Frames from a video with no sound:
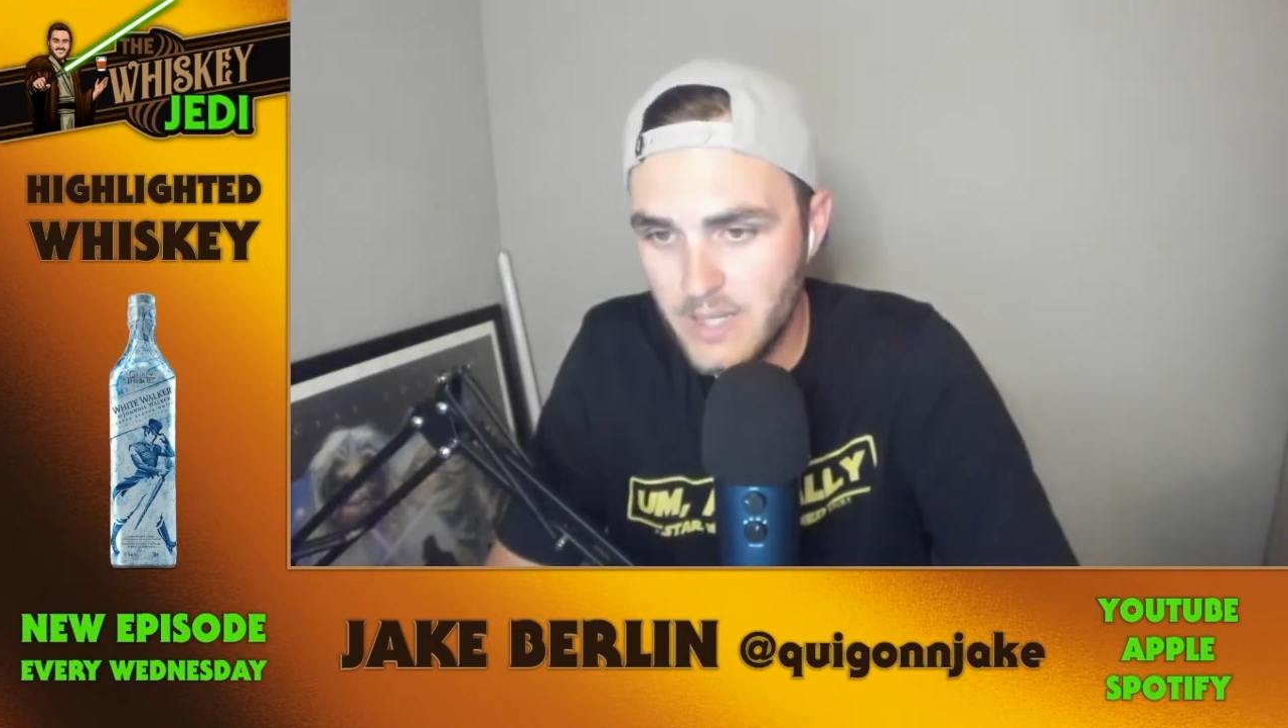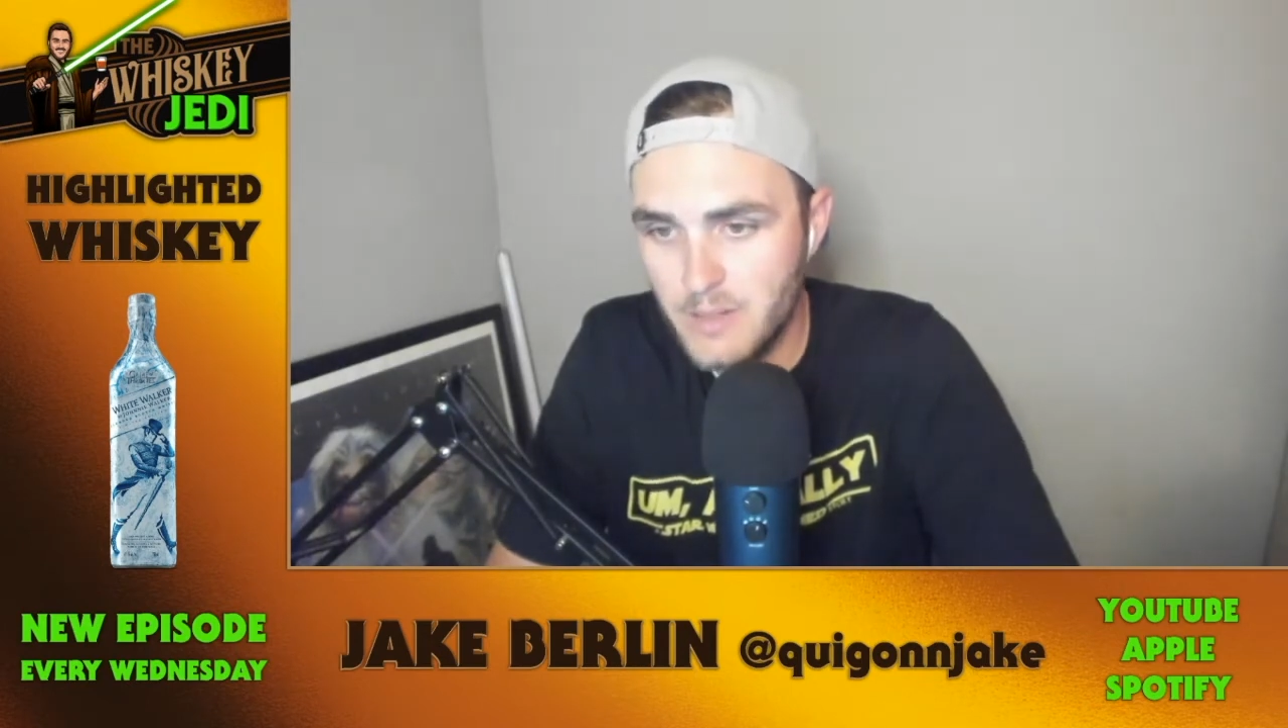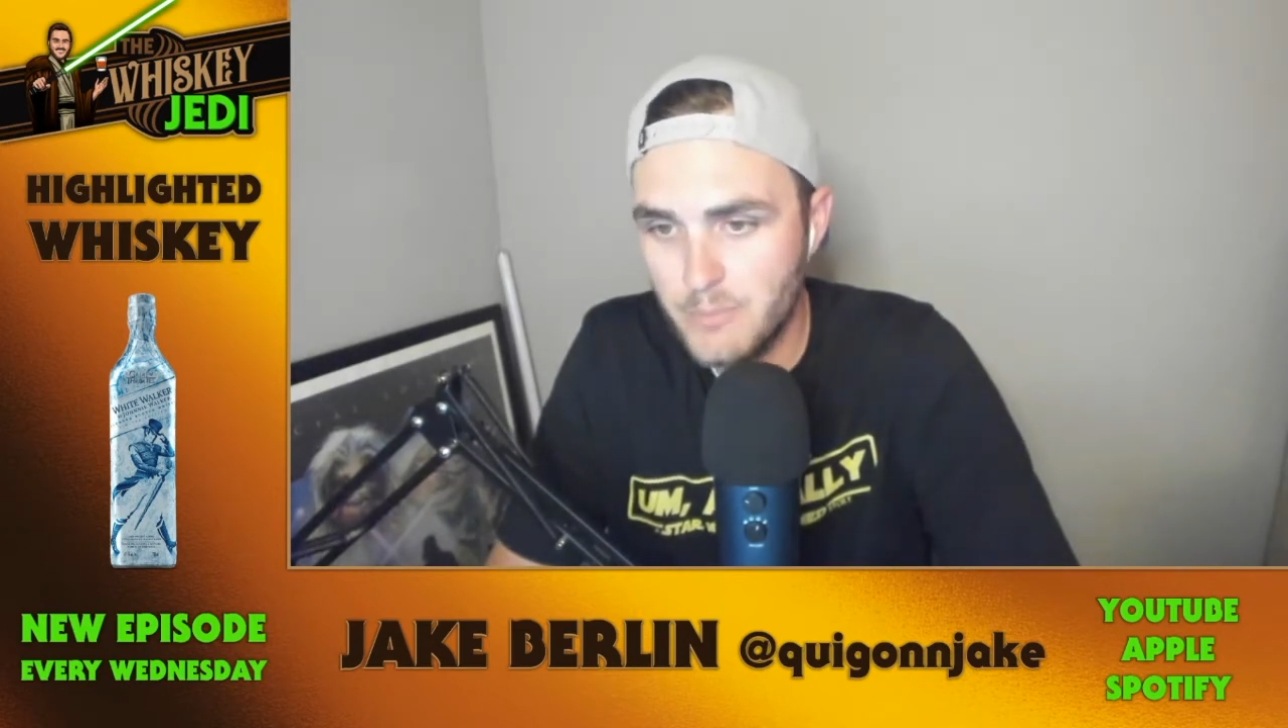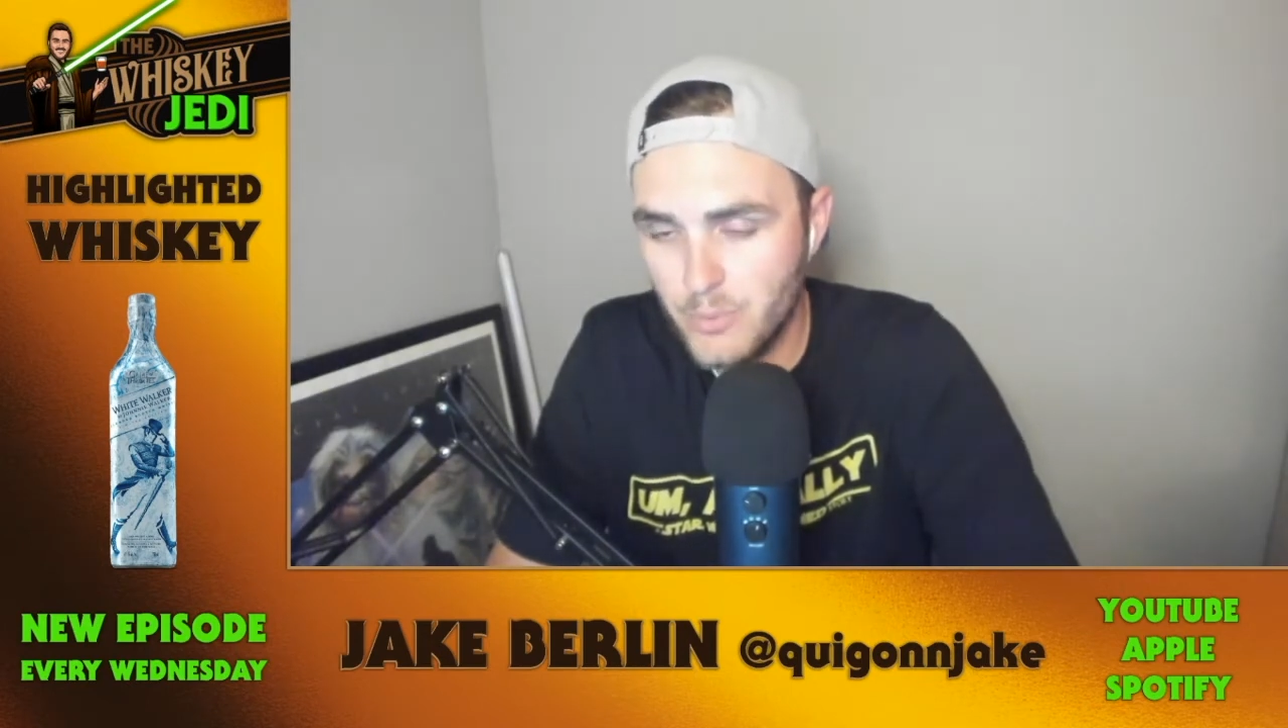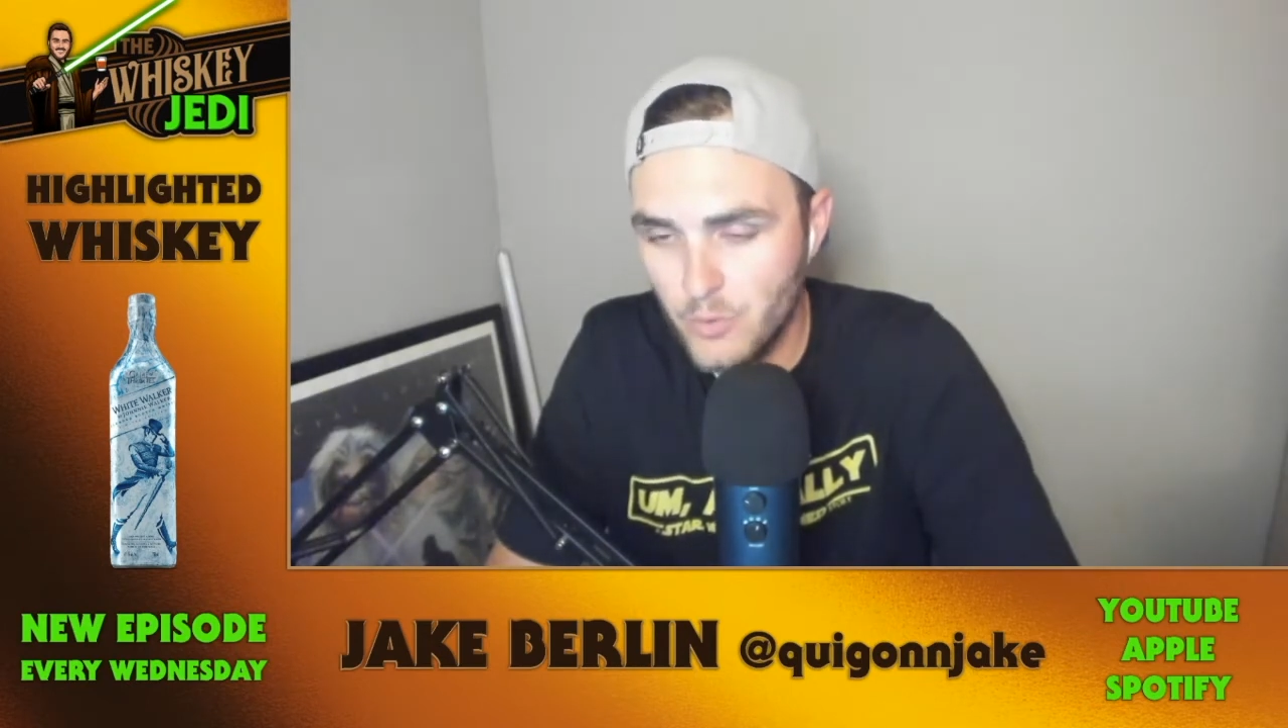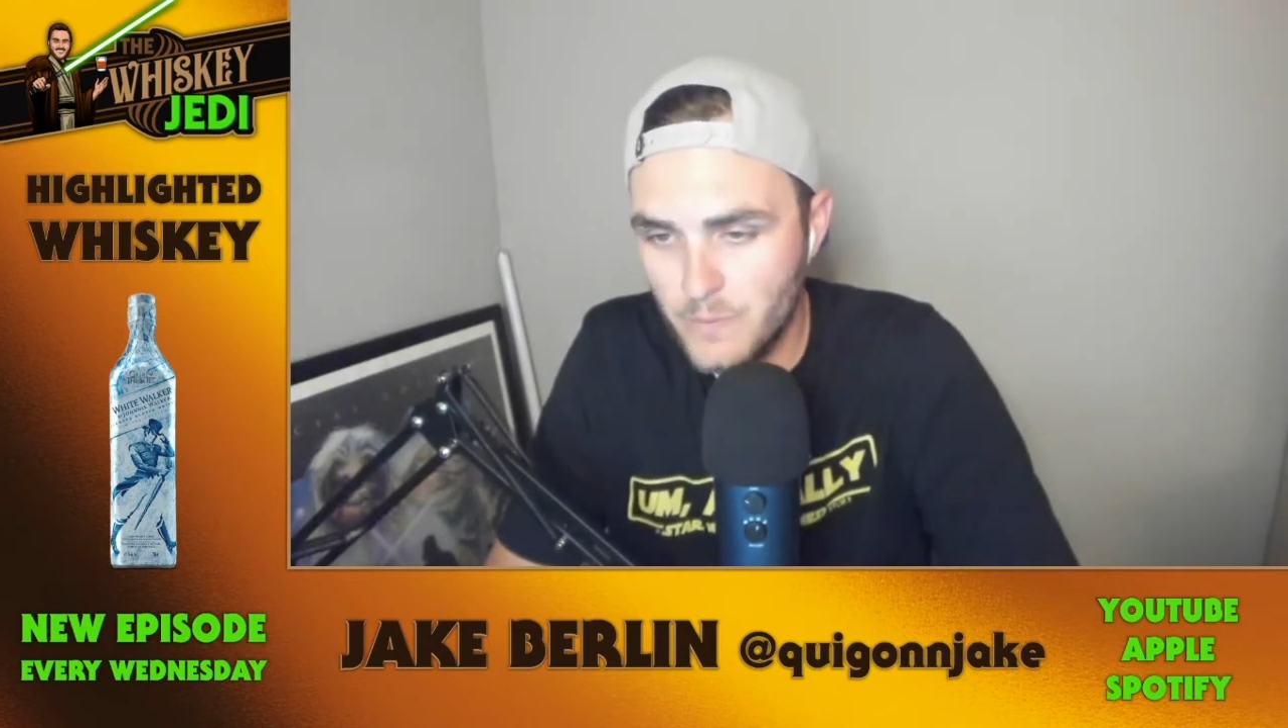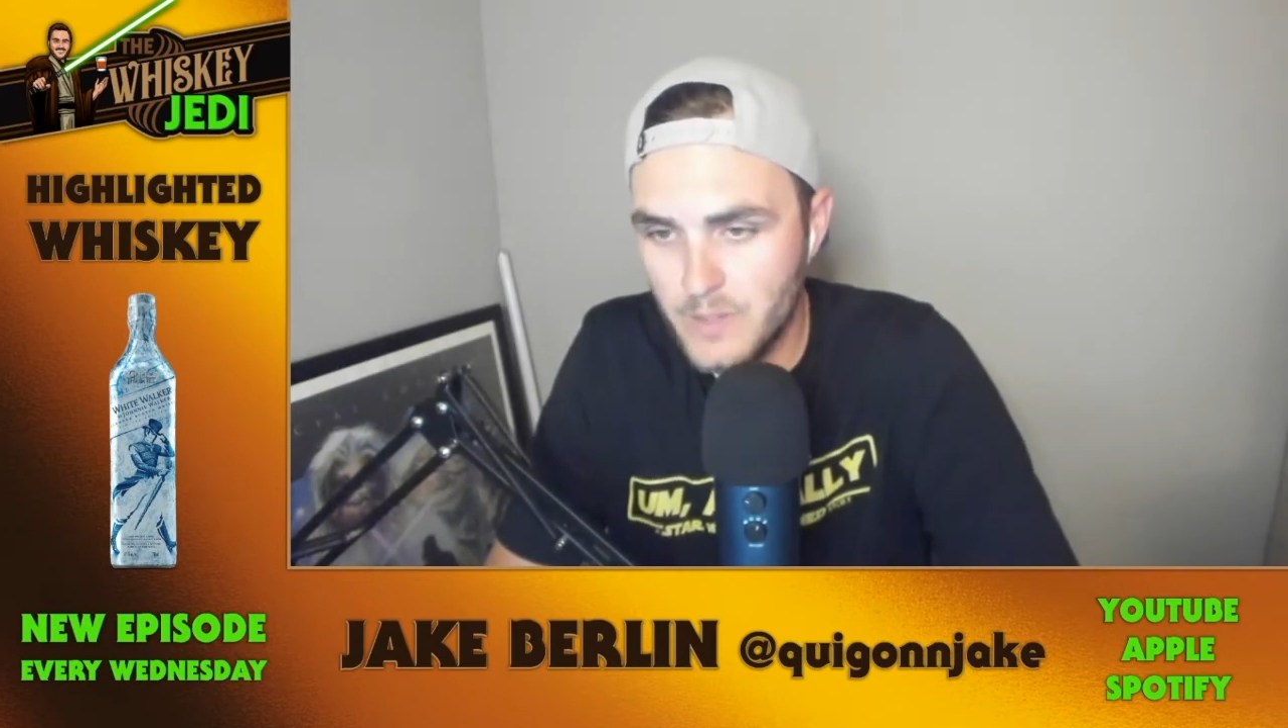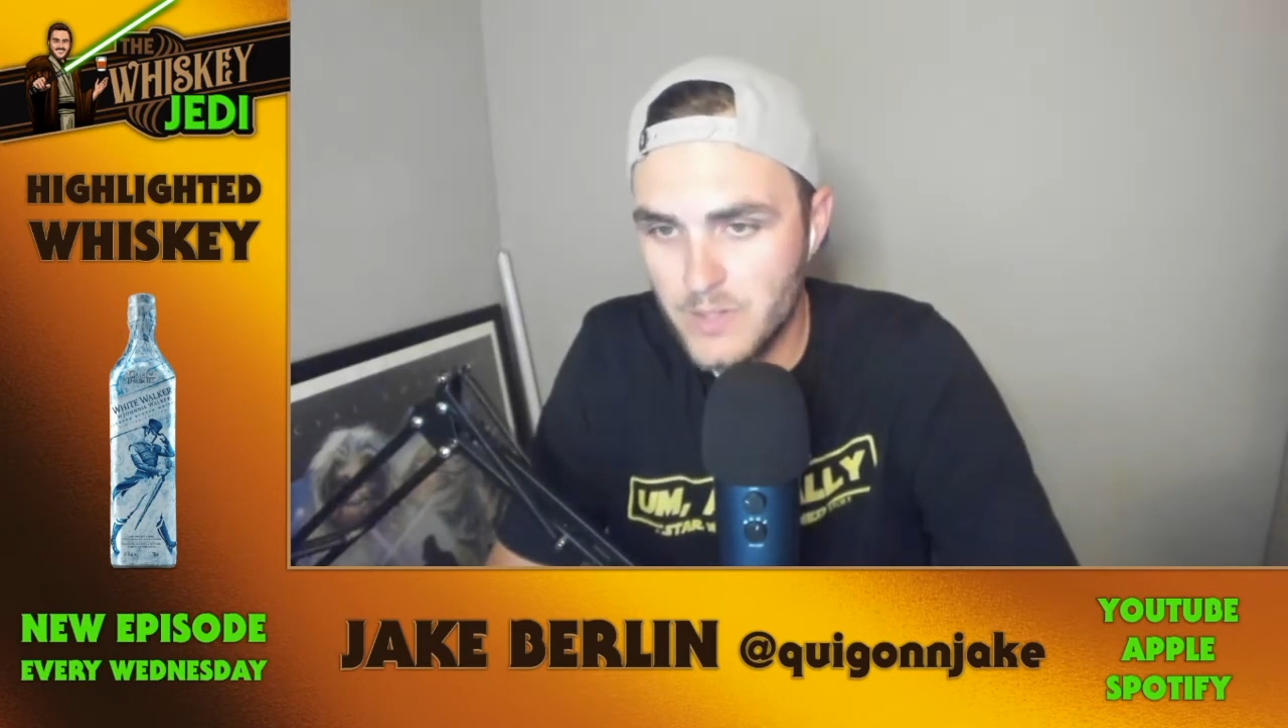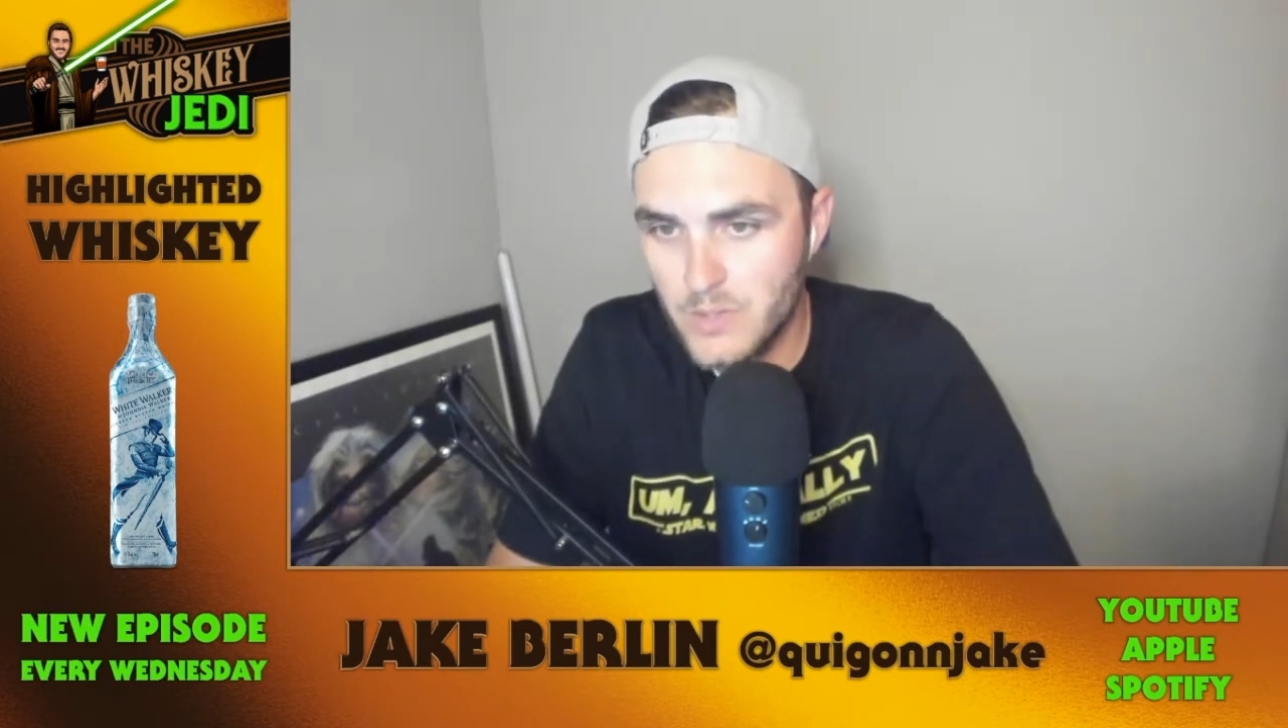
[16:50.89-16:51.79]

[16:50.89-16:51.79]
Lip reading: improvements